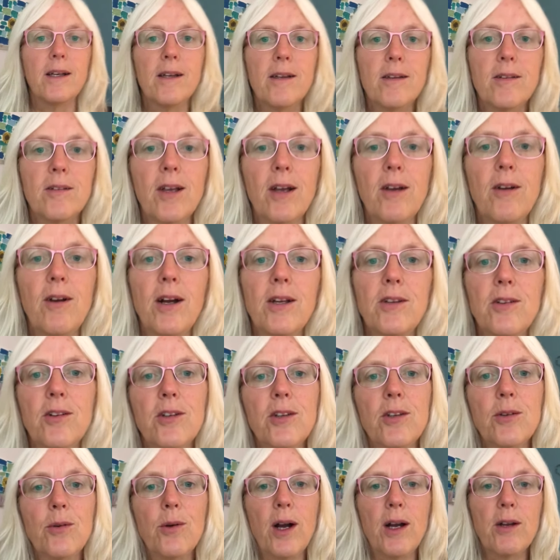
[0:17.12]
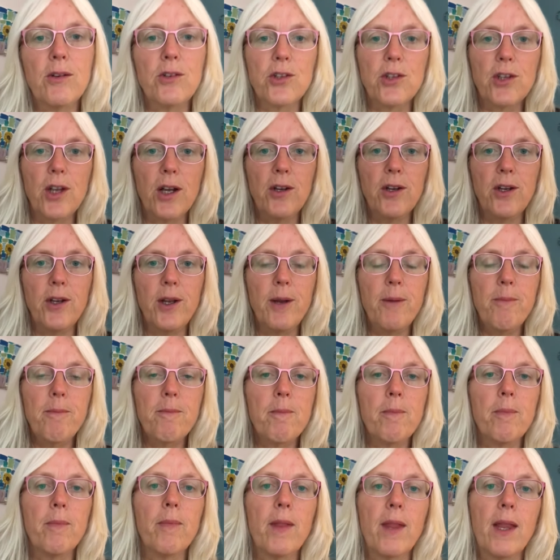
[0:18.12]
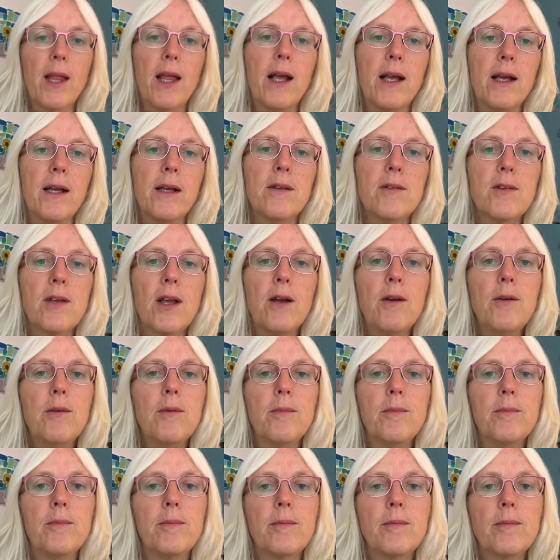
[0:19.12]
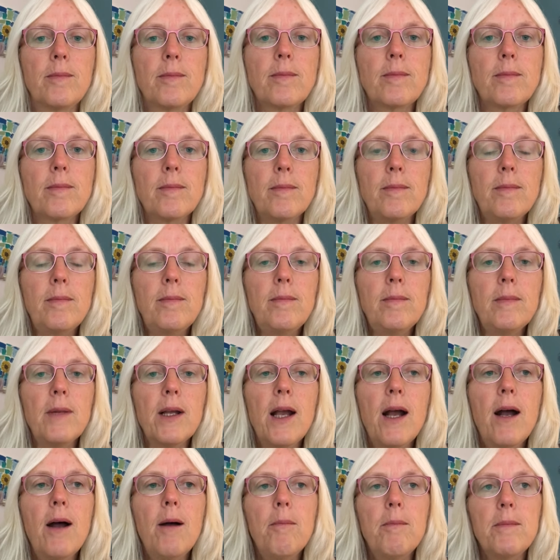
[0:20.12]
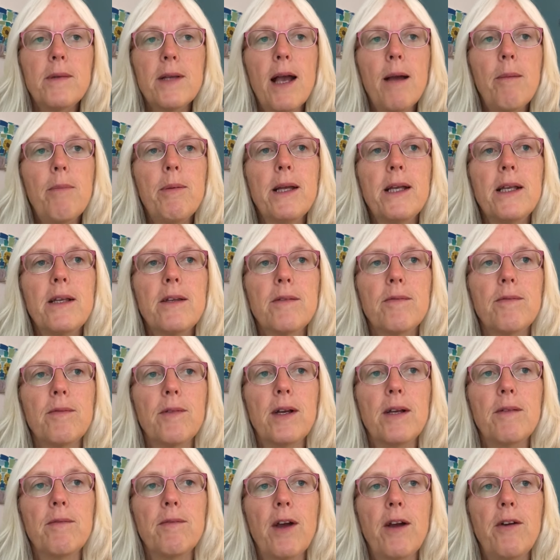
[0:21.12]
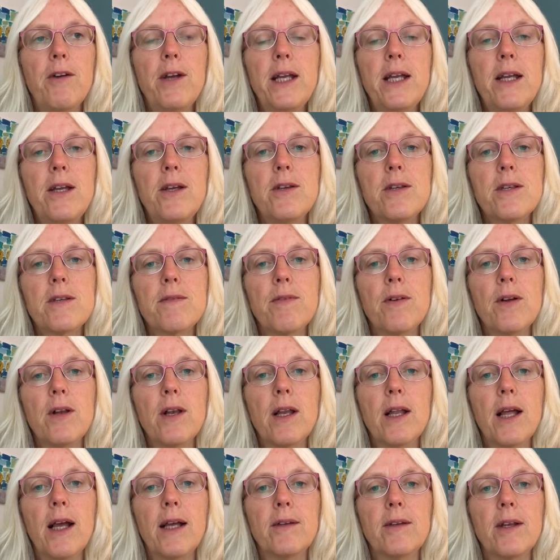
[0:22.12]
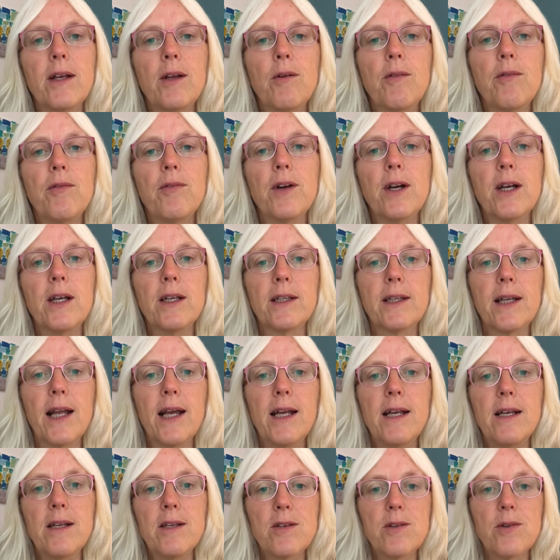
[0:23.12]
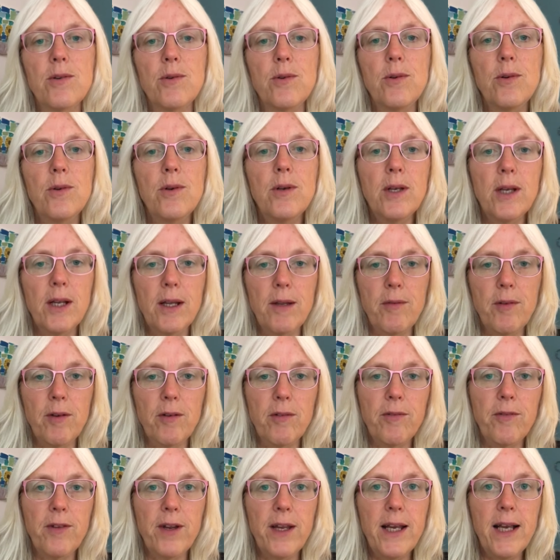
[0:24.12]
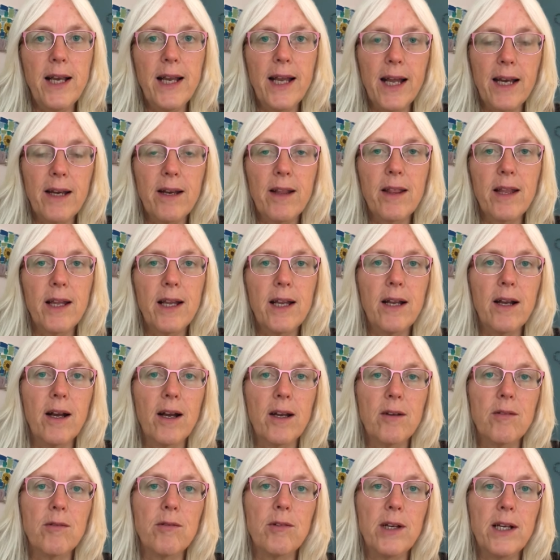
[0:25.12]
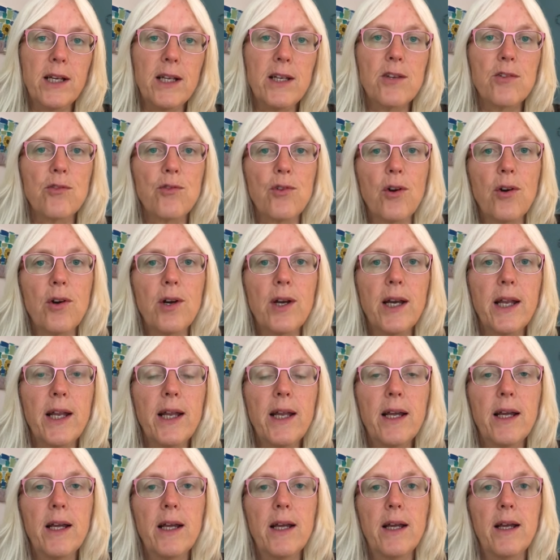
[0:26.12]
So I just thought I'd show you. So tapping's very useful as a little first aid tool if you're feeling anything kind of really strongly